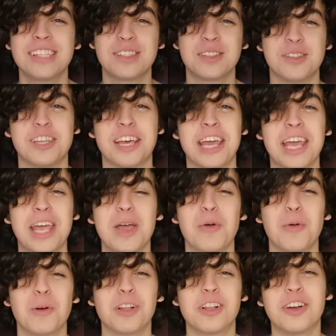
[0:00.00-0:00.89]
Today
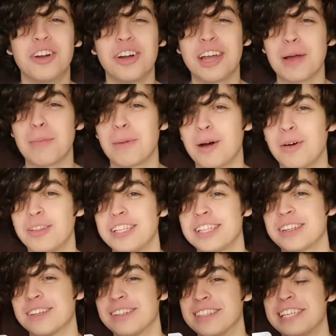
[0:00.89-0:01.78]
we'll learn about
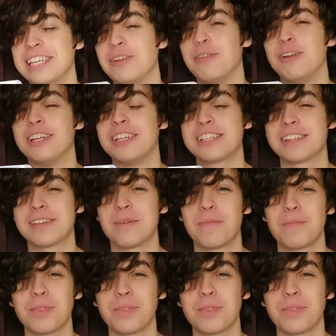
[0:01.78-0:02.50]
discontinuities,